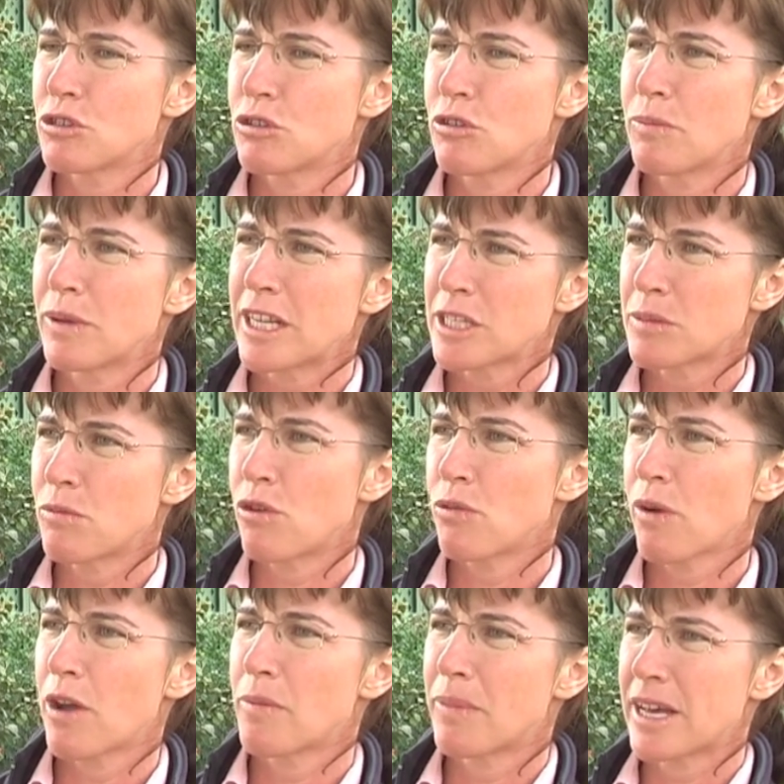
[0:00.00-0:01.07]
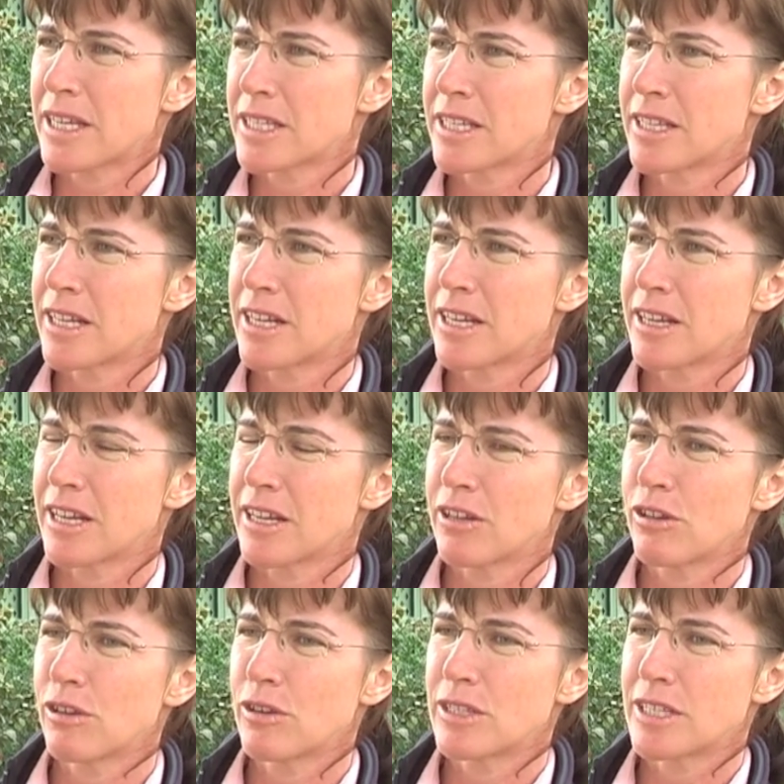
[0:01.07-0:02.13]
tool, but it's more robust in that it
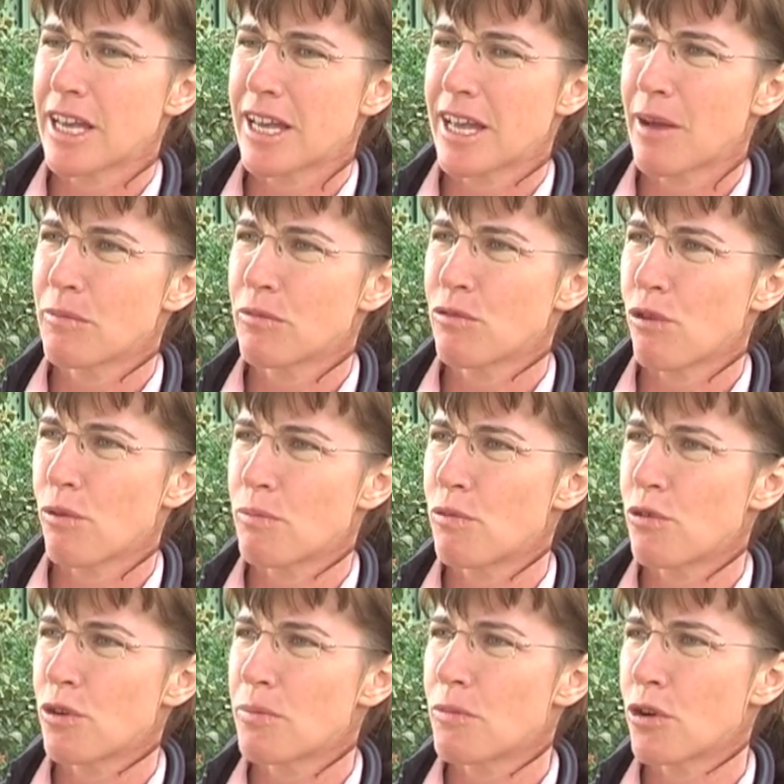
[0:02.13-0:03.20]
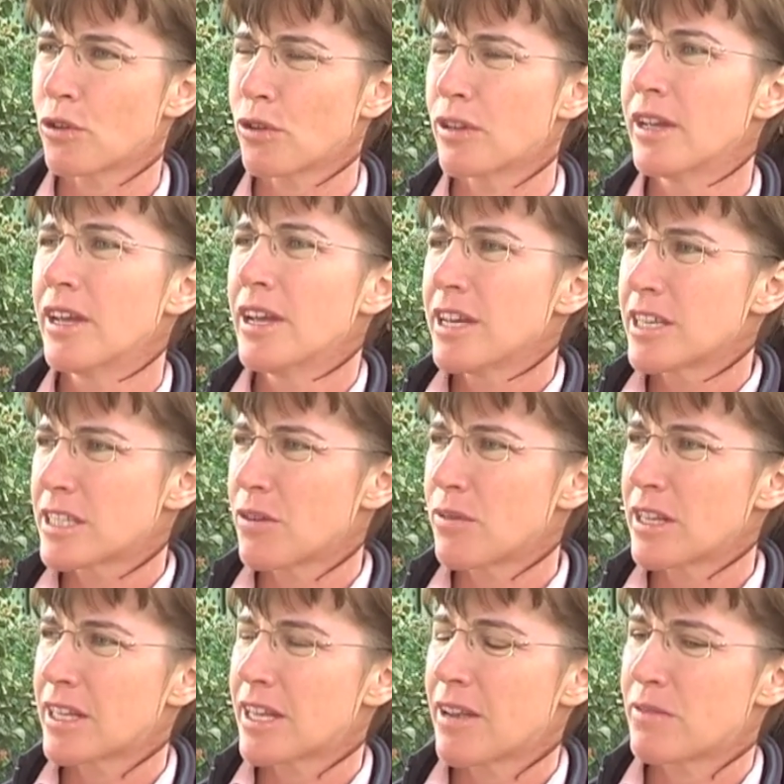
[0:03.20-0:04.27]
includes a crop water model, so
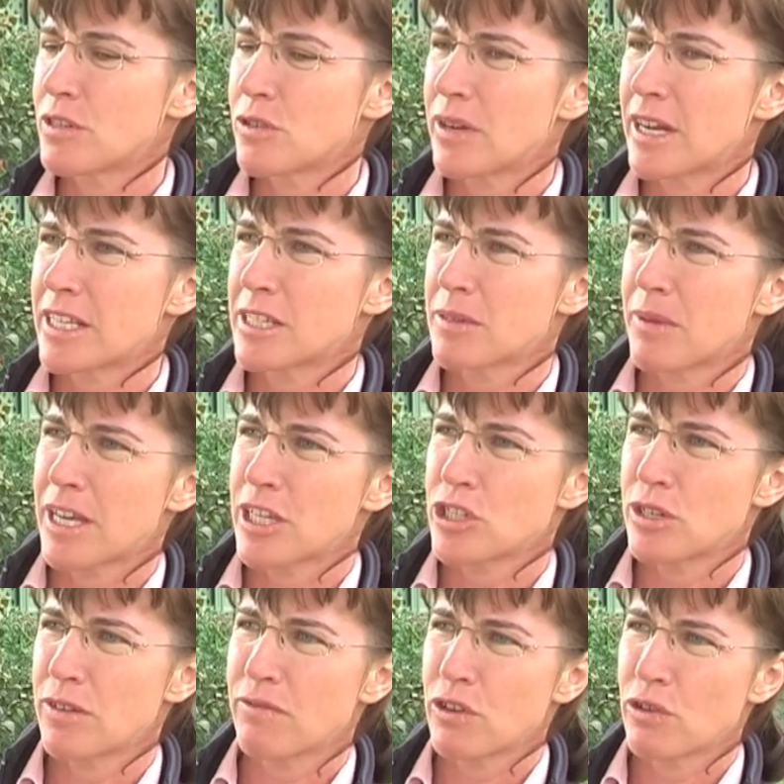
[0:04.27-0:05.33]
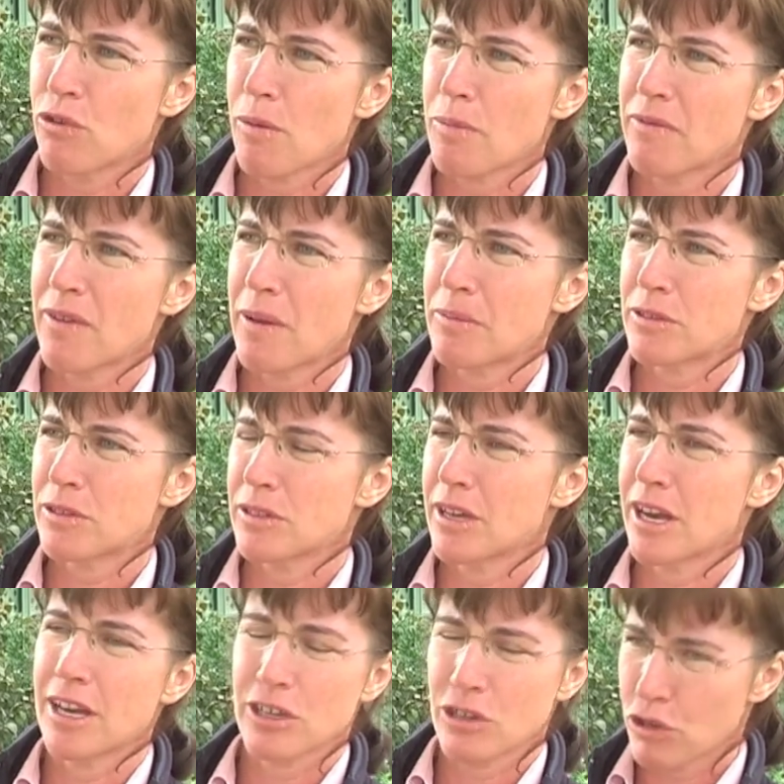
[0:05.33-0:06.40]
it gives you an estimation of your crop
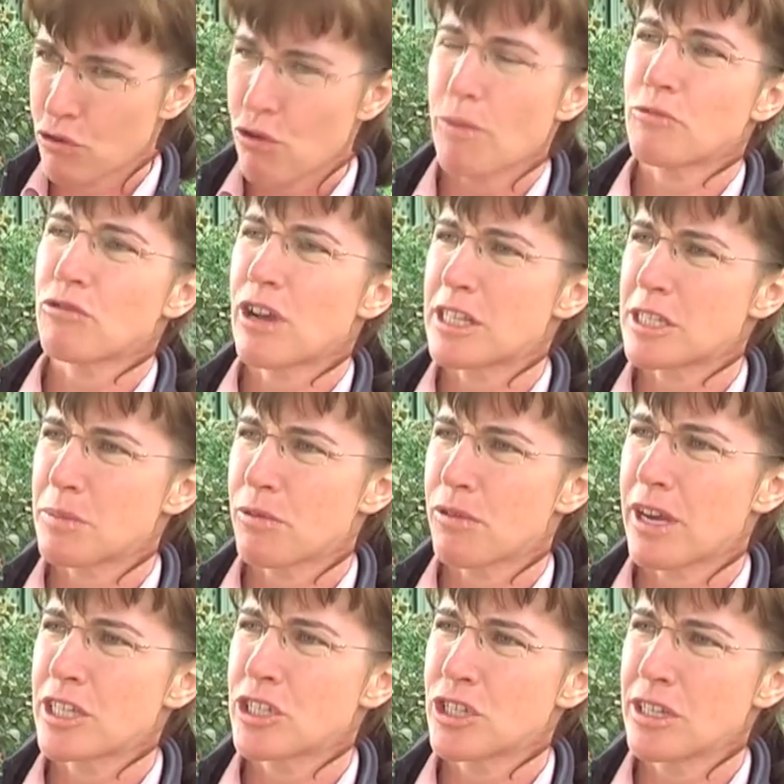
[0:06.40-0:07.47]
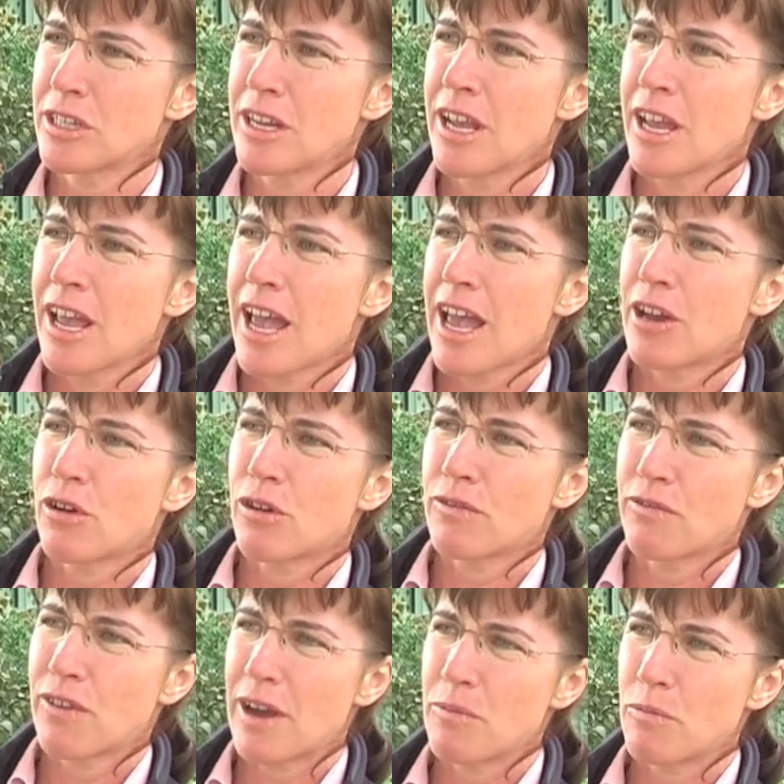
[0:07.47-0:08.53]
transpiration and
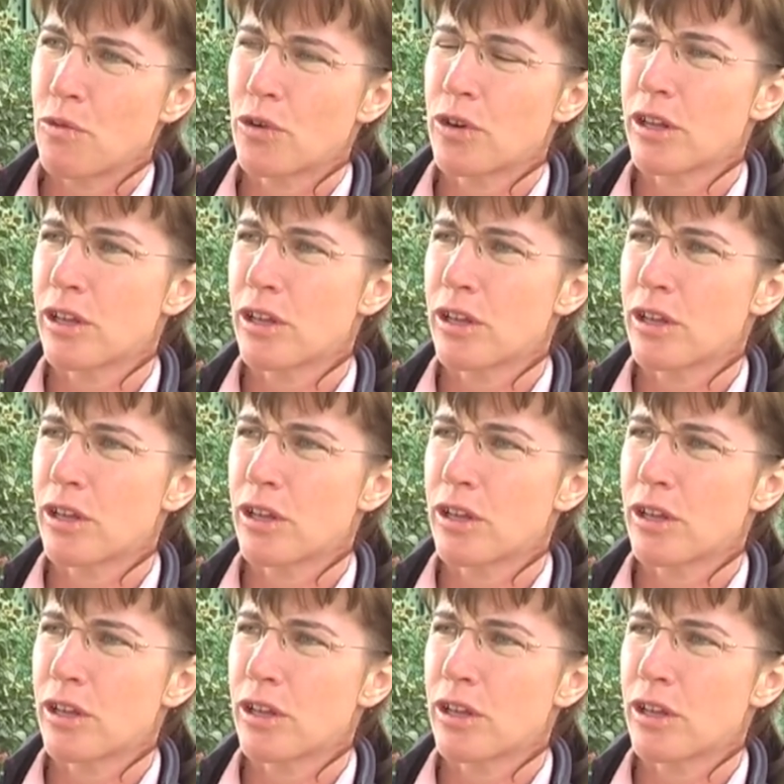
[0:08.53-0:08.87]
on-farm water